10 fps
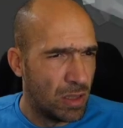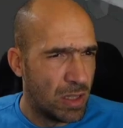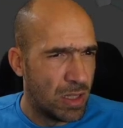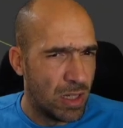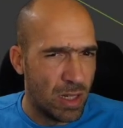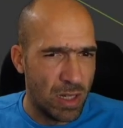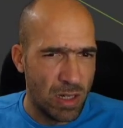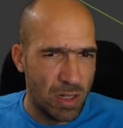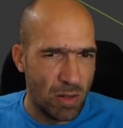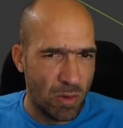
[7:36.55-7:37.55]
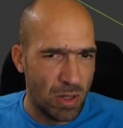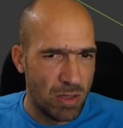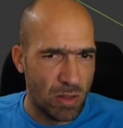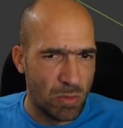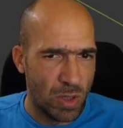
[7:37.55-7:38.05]
Let's see. No,
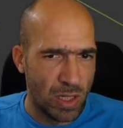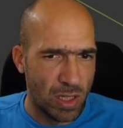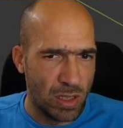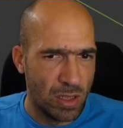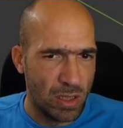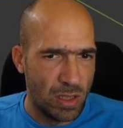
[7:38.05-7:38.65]
it's not working.